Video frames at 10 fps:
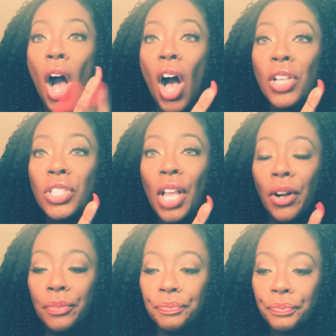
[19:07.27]

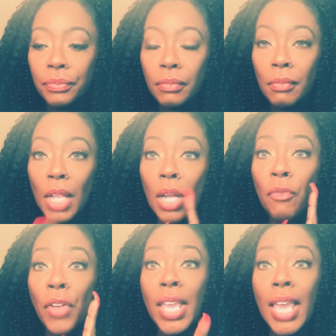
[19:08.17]
Also,
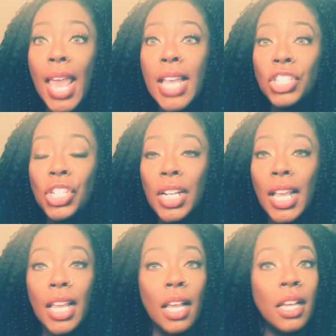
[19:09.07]

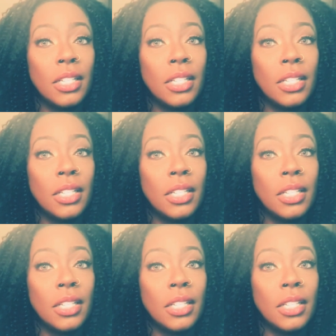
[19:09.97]
vacationing